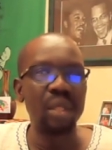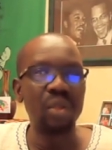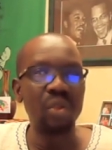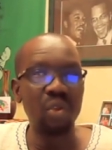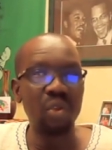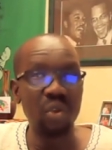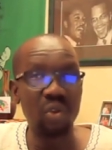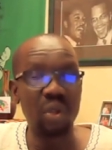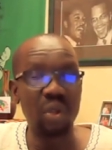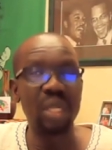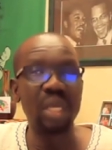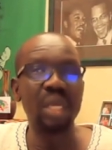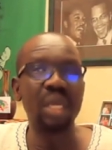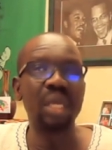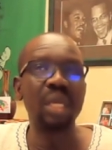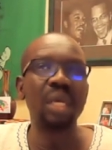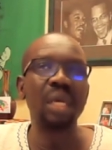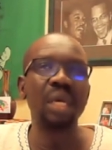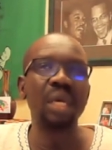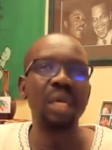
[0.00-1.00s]

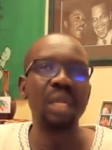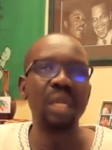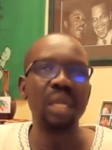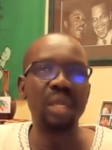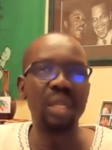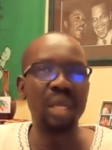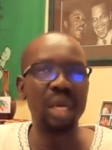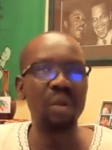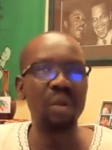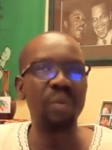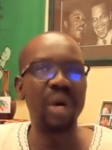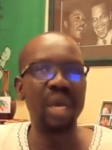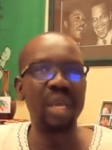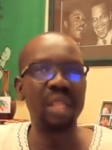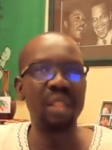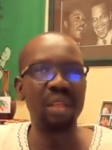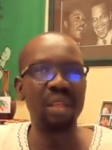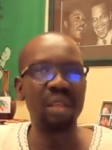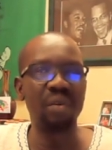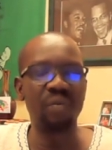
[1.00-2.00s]
usually done
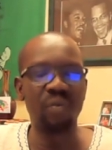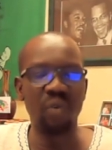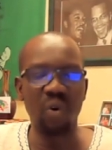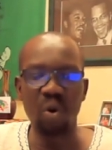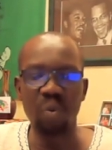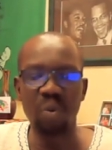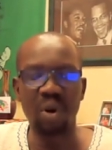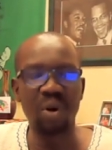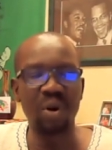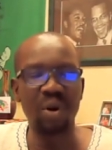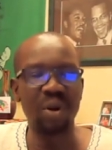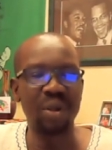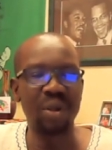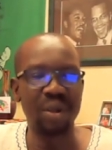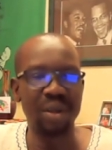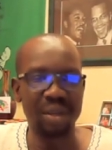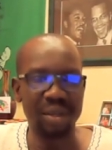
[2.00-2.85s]
by the former